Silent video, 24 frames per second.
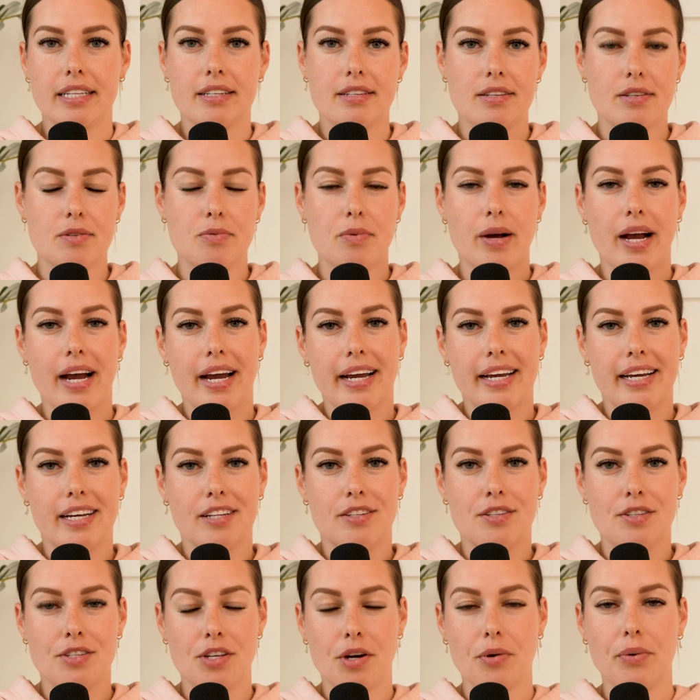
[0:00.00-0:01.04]
This is why
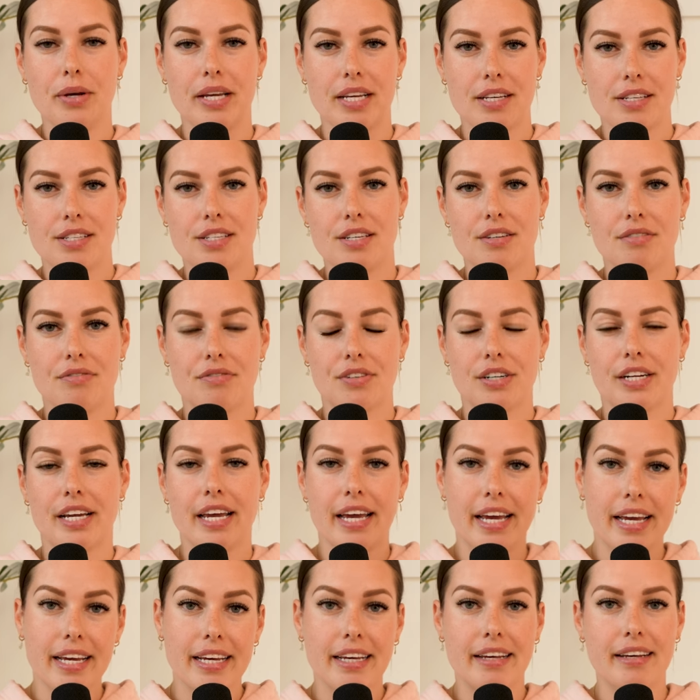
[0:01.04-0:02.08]
it's so easy for
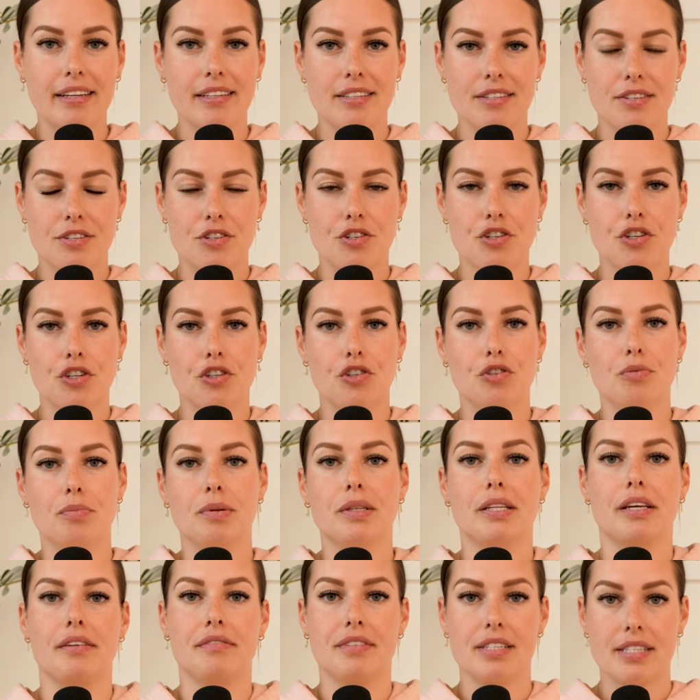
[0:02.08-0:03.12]
kids to
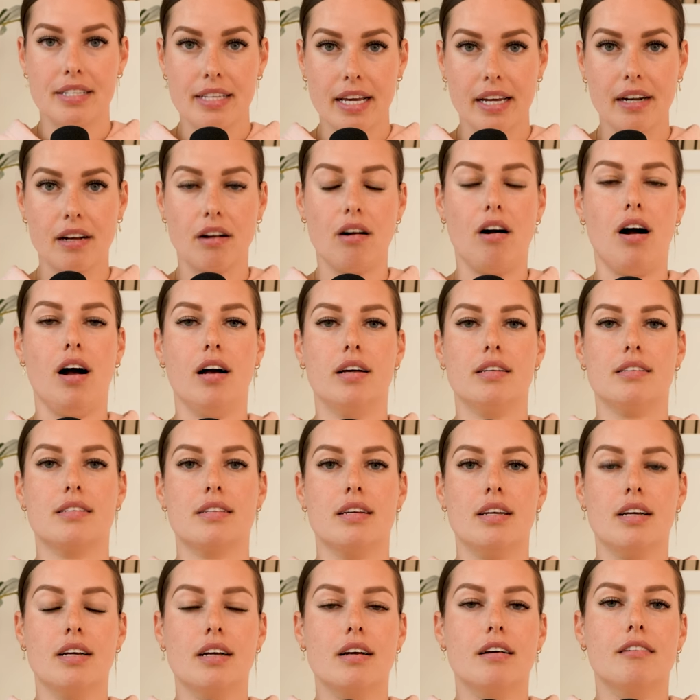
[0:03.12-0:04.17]
believe in Santa
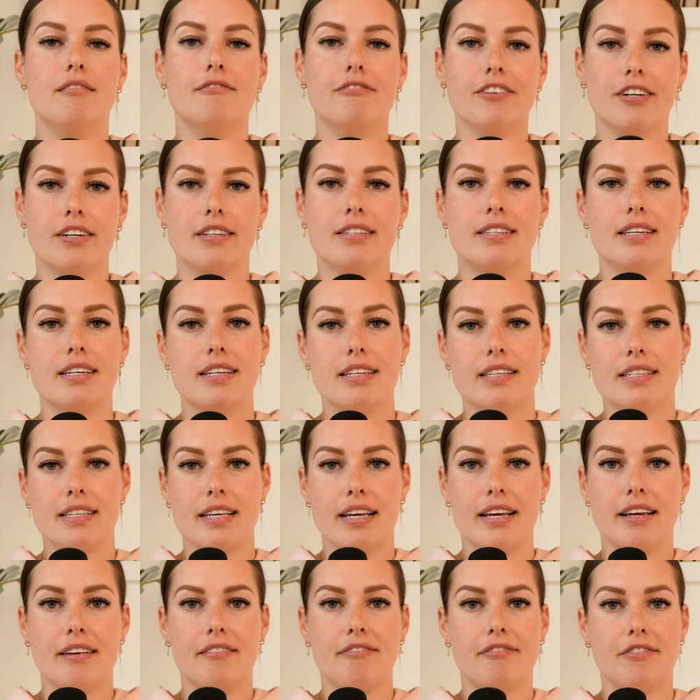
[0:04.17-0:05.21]
Claus. Versus
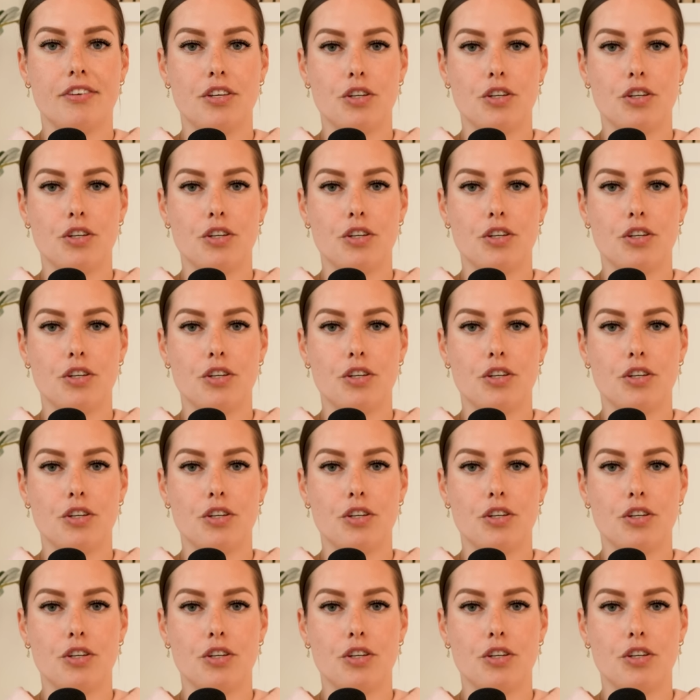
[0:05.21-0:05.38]
if